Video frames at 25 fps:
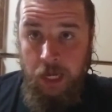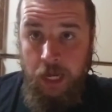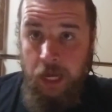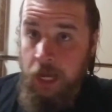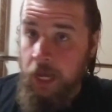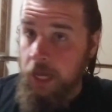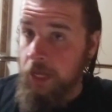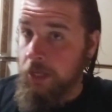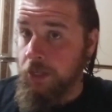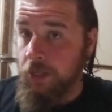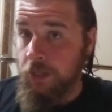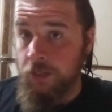
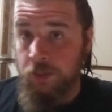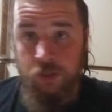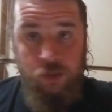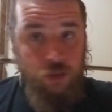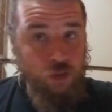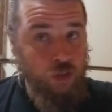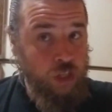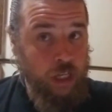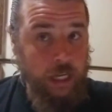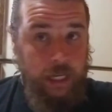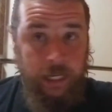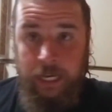It doesn't
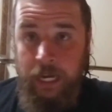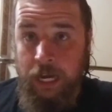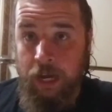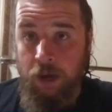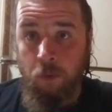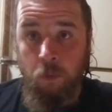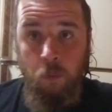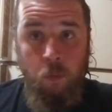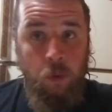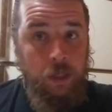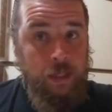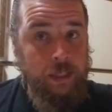check
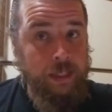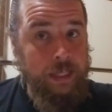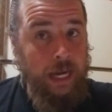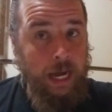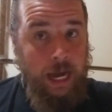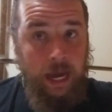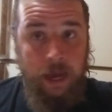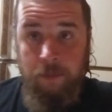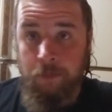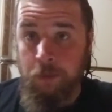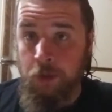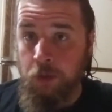out what
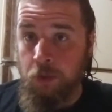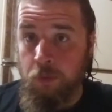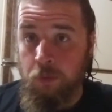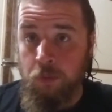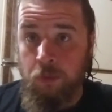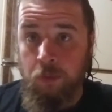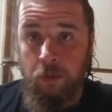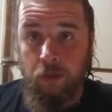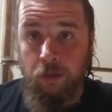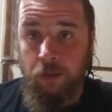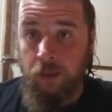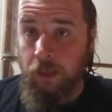time
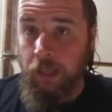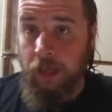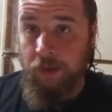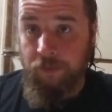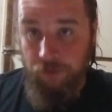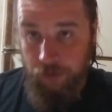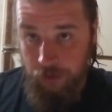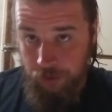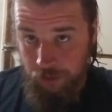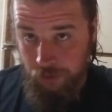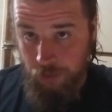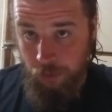you
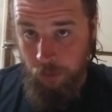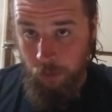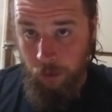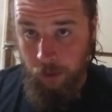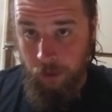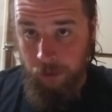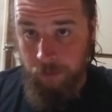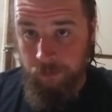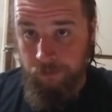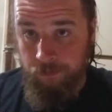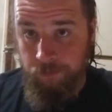left the store.